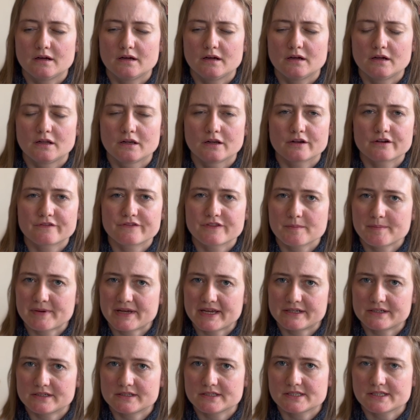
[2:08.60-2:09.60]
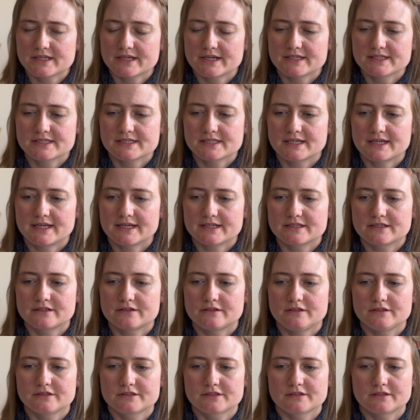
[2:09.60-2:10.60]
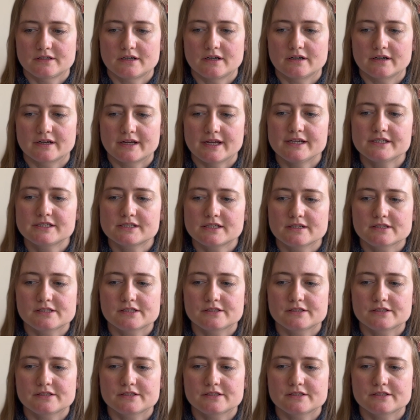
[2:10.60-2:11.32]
A lot of the patterns that I selected also are gaugeless,